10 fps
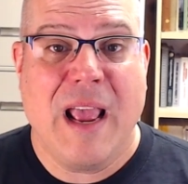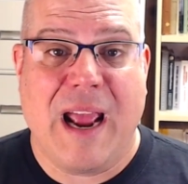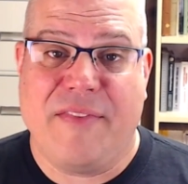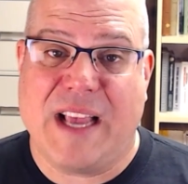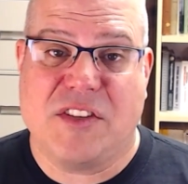
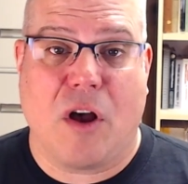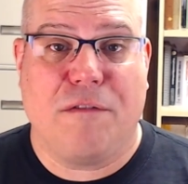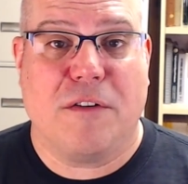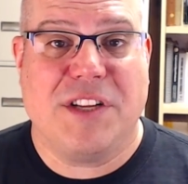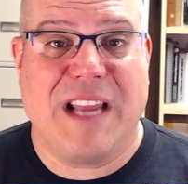And that's all
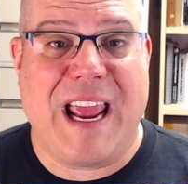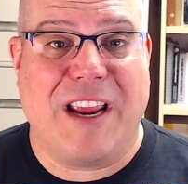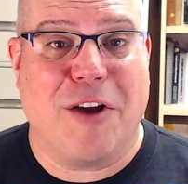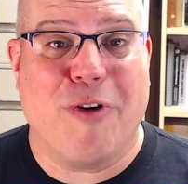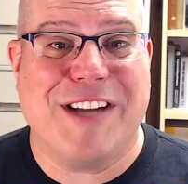for today.
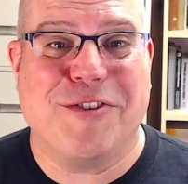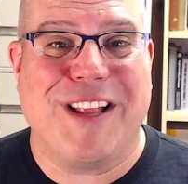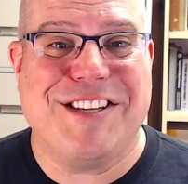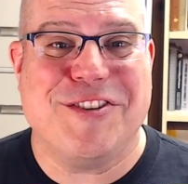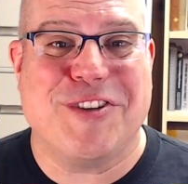
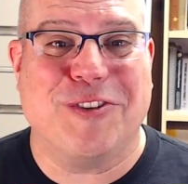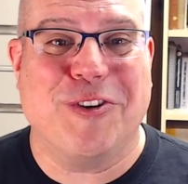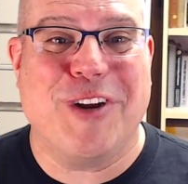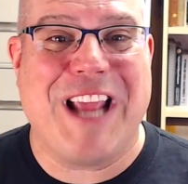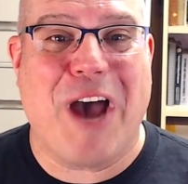Congratulations on
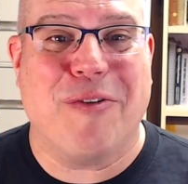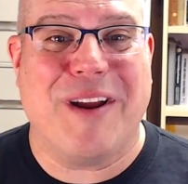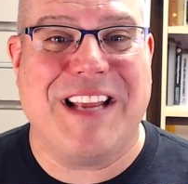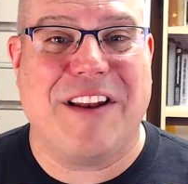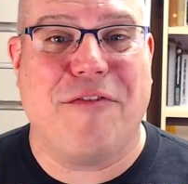learning how to
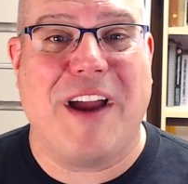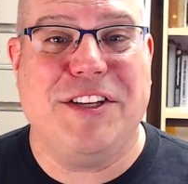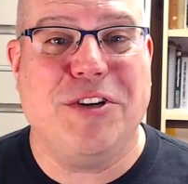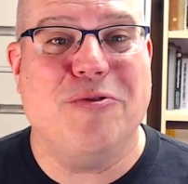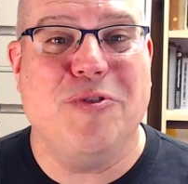identify
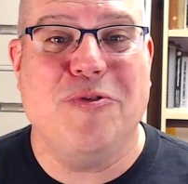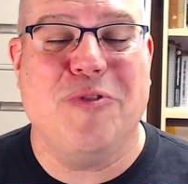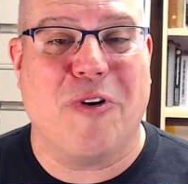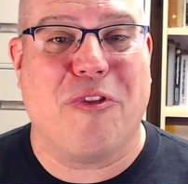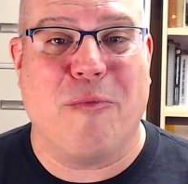two new
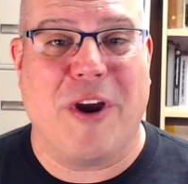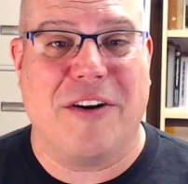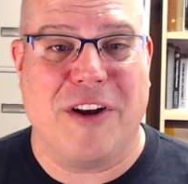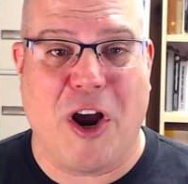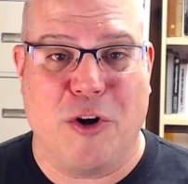North
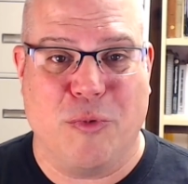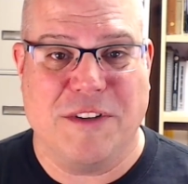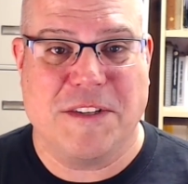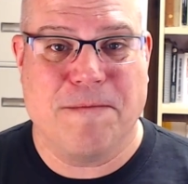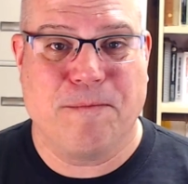American hardwoods.